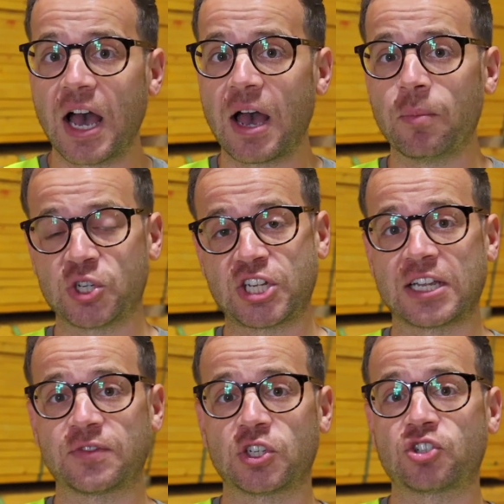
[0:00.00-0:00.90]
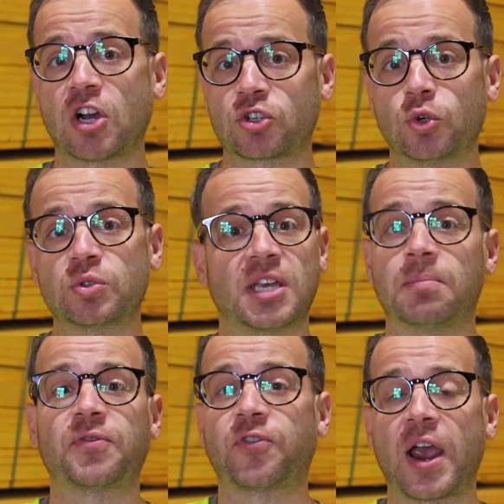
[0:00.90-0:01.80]
which stands for the Structural Timber
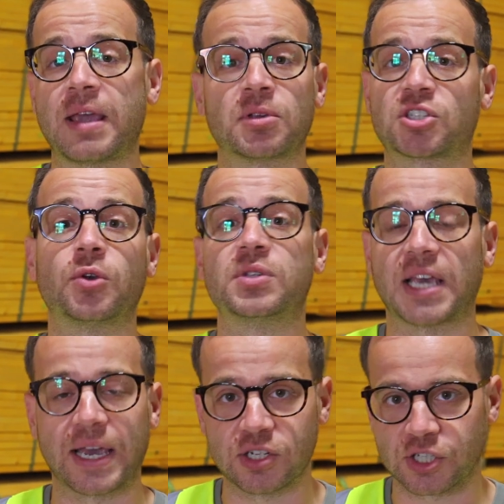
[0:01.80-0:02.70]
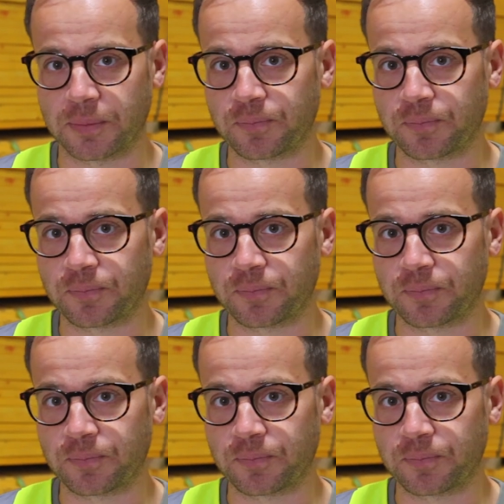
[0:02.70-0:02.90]
Frame Association.